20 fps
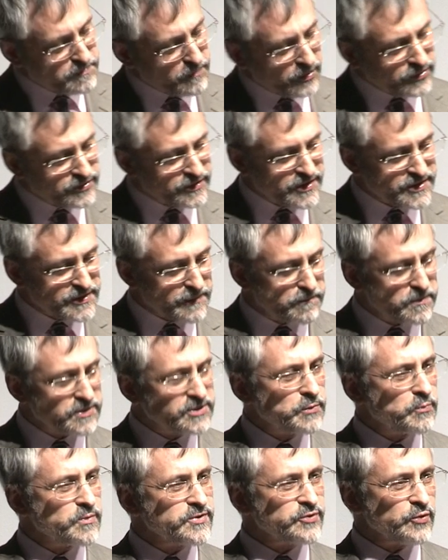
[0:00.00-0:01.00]
postmodernism,
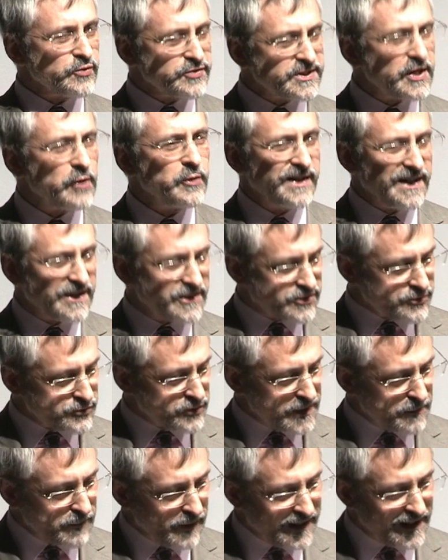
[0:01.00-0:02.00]
but it was also
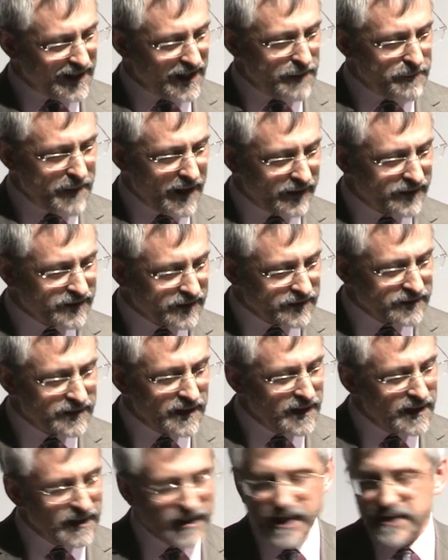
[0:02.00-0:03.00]
extremely
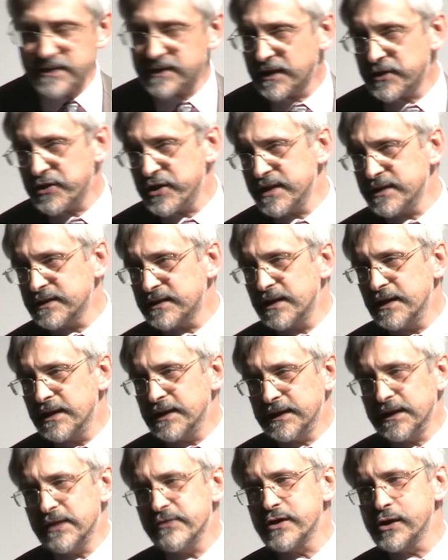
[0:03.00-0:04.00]
American, and I think
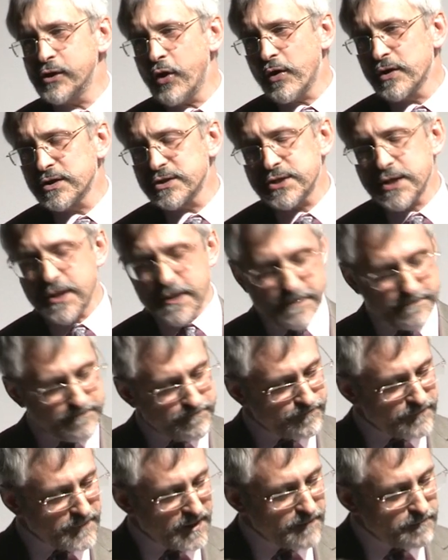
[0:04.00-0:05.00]
in the long
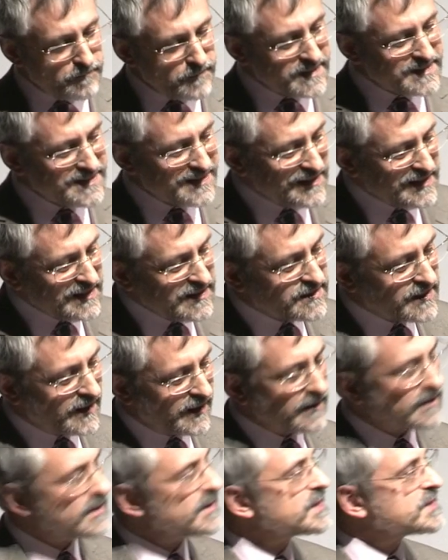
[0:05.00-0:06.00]
term,
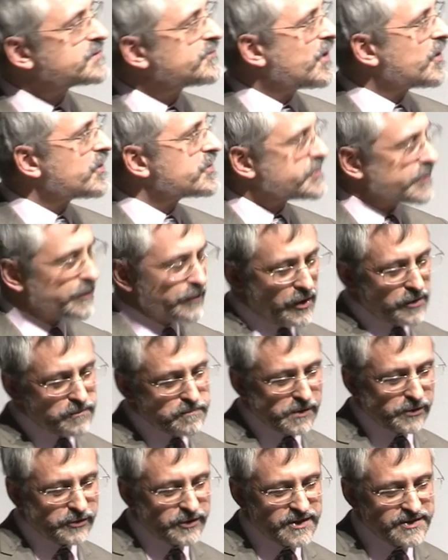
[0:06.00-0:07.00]
misleading as far as our
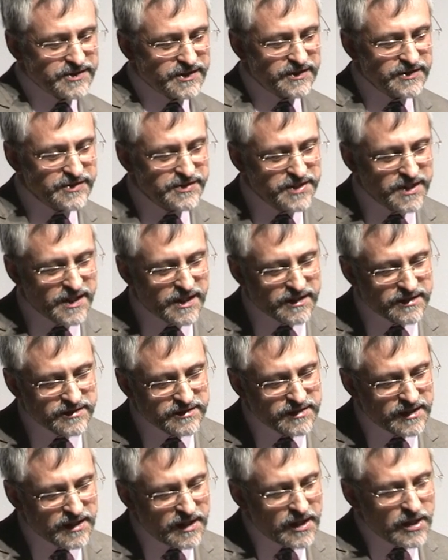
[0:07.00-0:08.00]
own buildings are
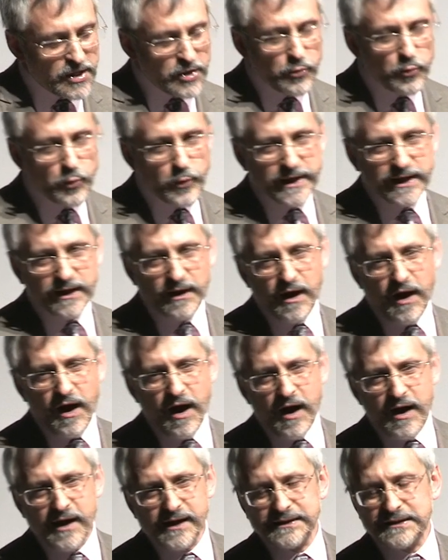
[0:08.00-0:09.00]
concerned. We
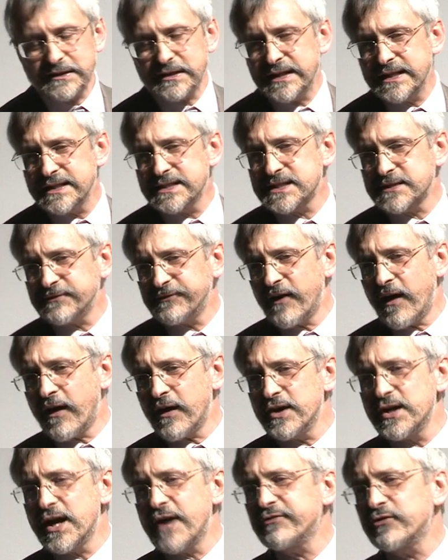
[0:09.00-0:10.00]
are at least
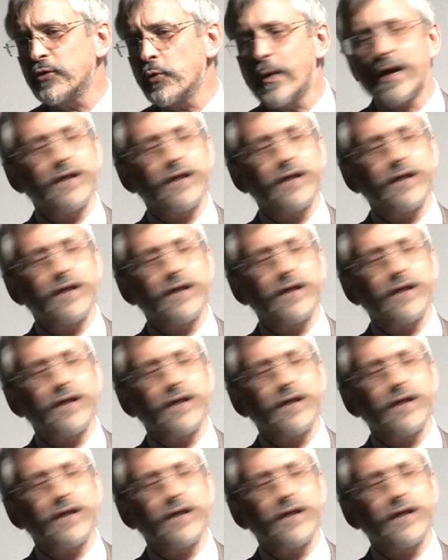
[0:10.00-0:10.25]
far enough